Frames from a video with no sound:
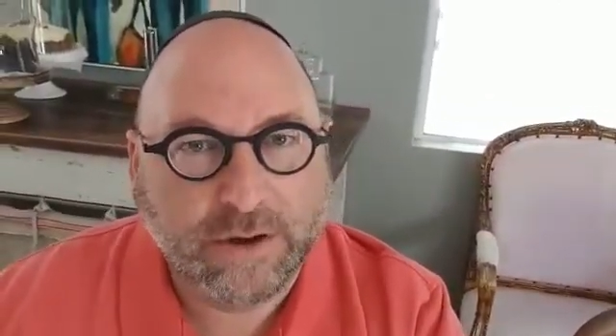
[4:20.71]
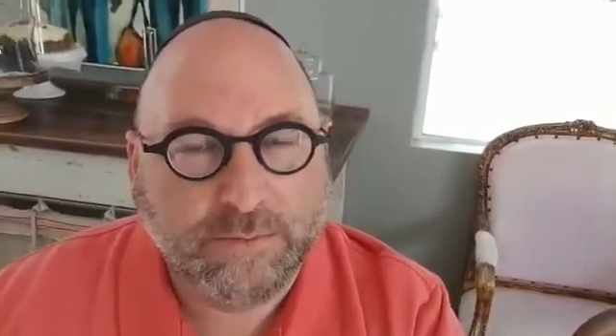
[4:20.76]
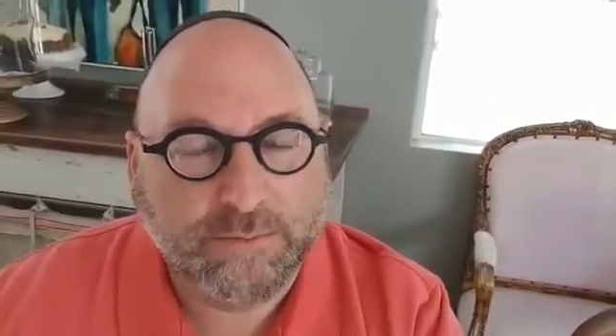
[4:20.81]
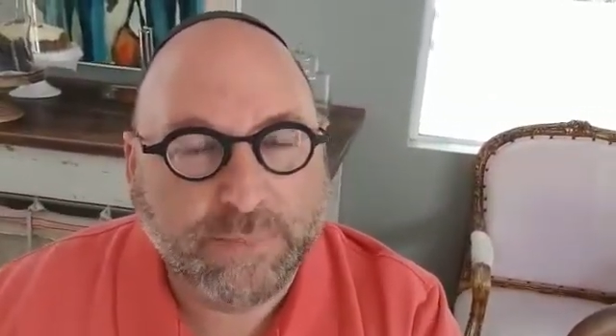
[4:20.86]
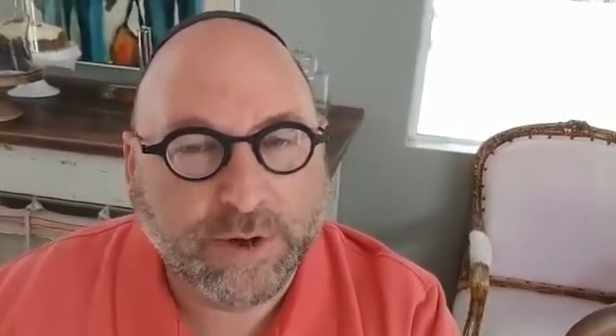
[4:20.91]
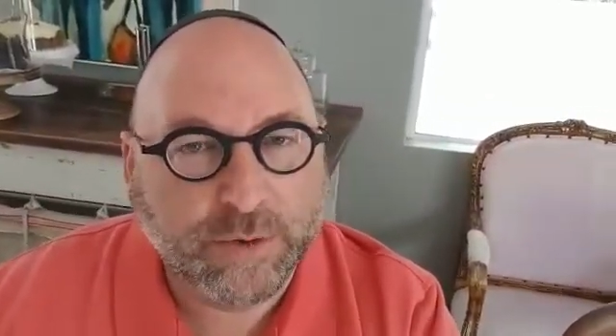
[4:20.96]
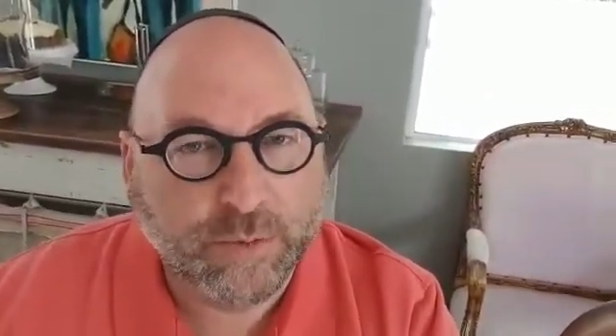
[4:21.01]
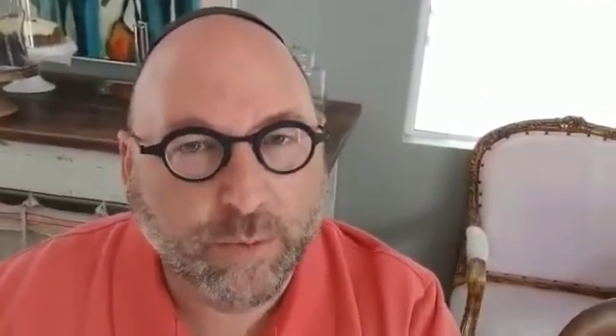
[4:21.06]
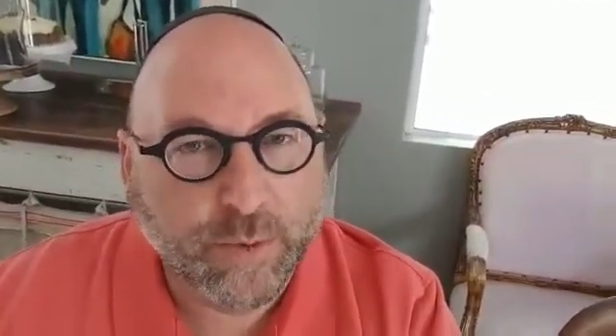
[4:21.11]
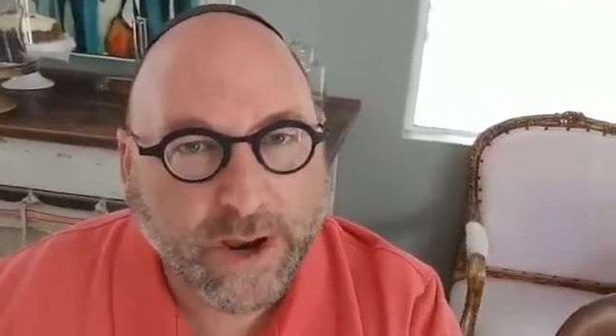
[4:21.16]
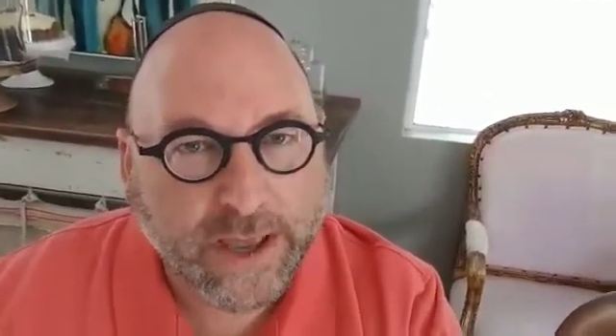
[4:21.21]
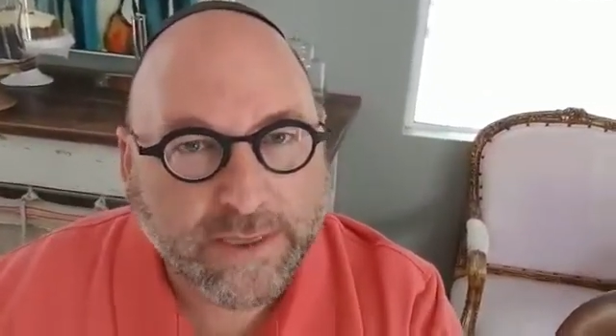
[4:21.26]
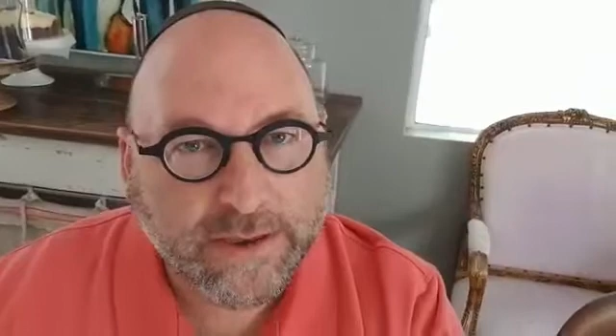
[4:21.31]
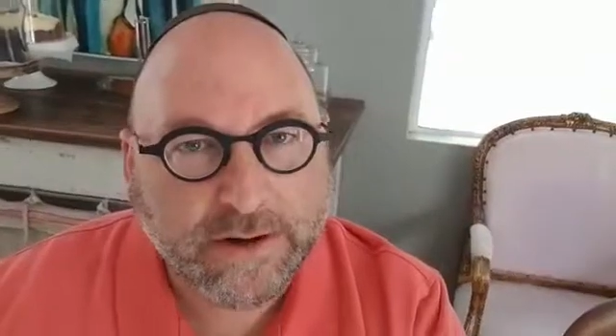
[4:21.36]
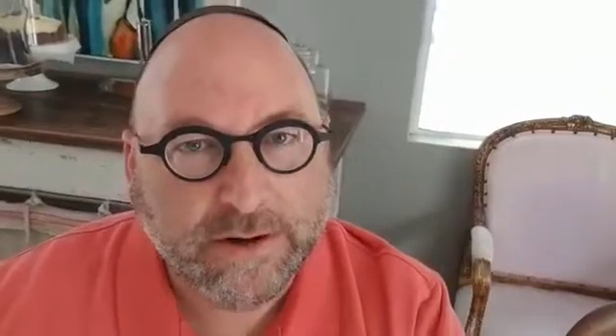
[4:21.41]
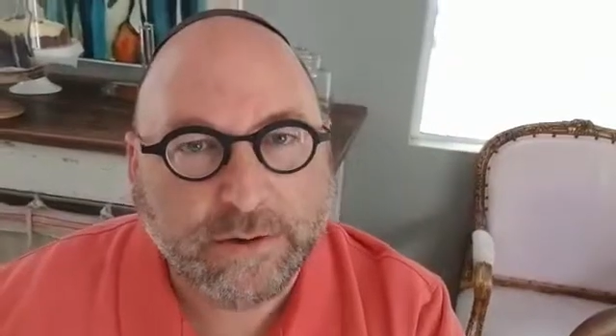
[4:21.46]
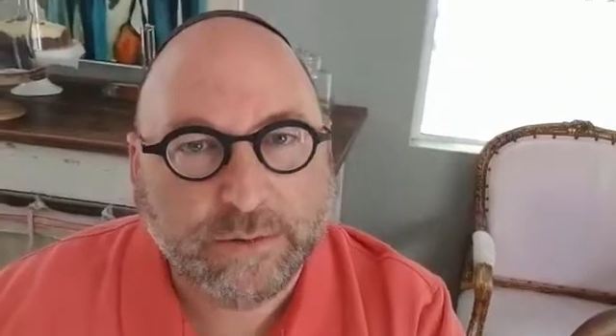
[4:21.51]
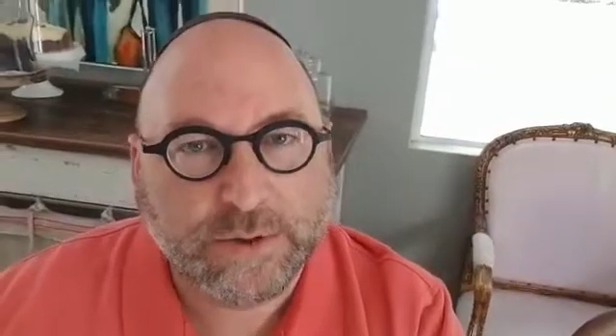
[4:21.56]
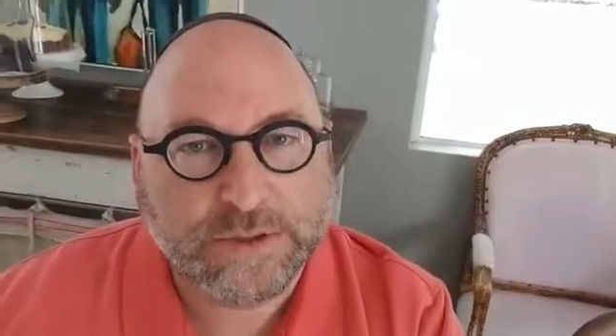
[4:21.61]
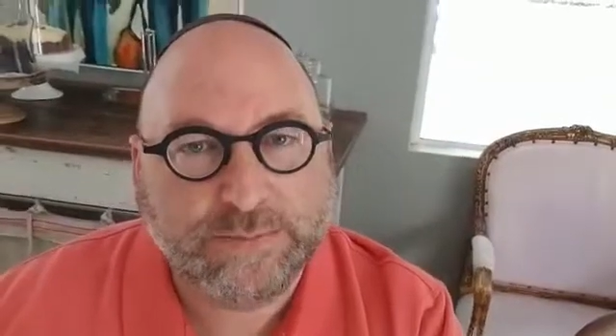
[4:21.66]
But whether
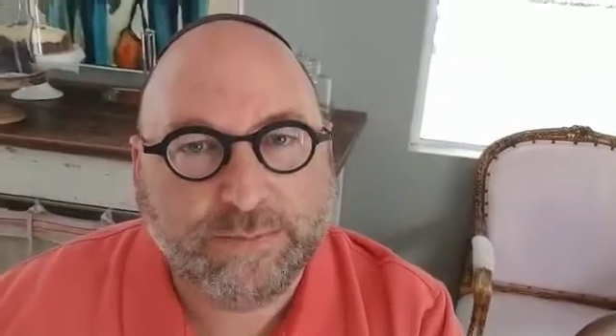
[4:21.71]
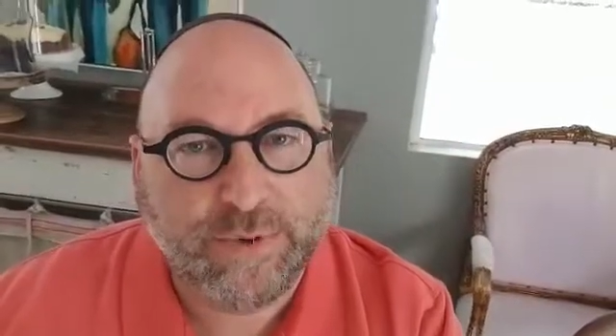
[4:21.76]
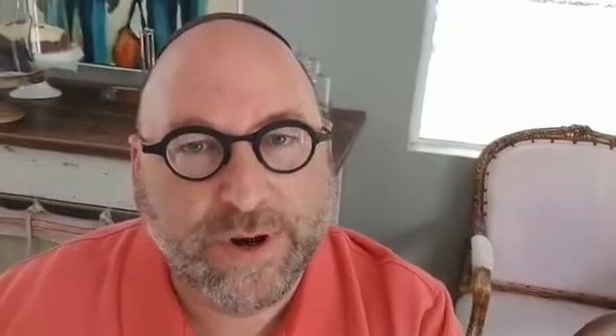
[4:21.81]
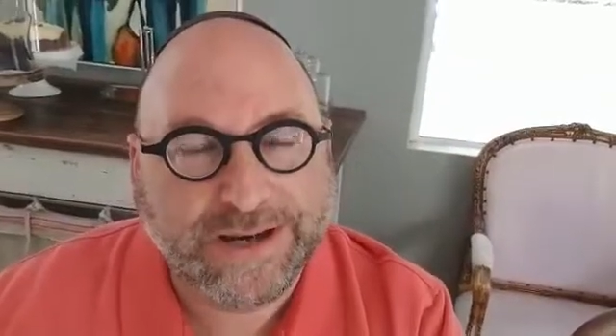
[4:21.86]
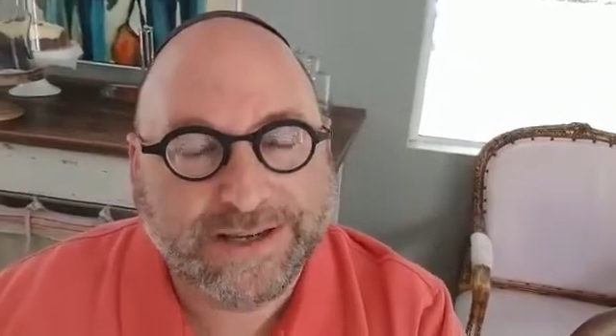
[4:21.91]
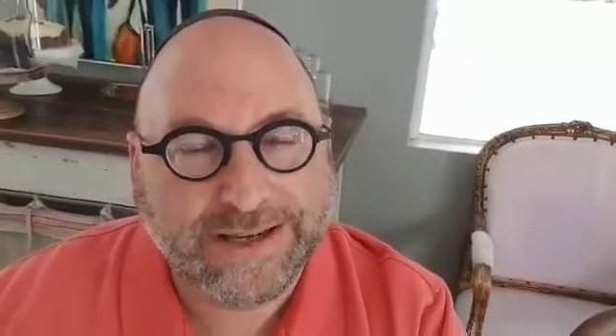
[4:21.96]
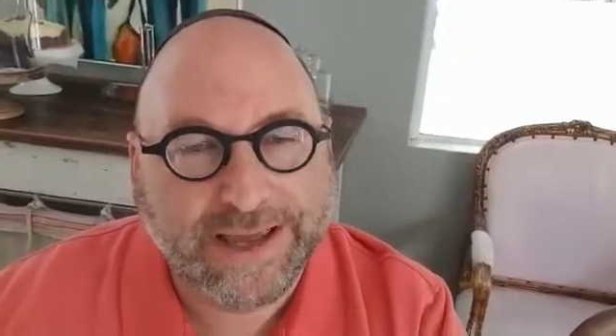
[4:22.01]
it was Brett